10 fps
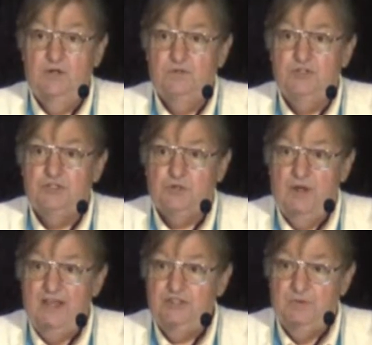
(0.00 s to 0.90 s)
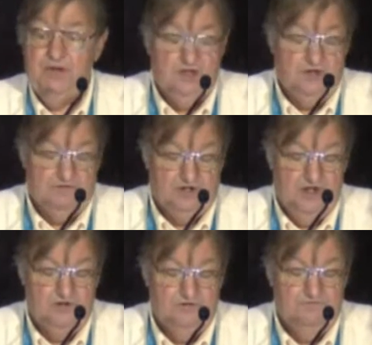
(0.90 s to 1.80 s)
which has graduated over
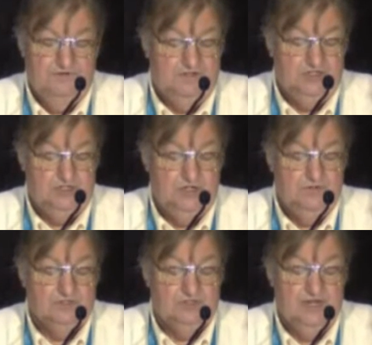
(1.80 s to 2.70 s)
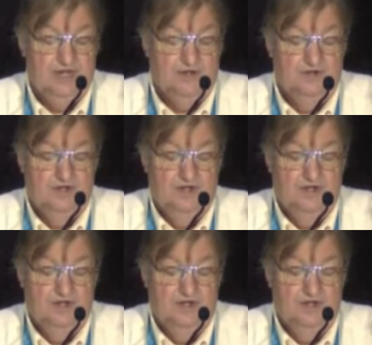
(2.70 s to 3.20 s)
150 students now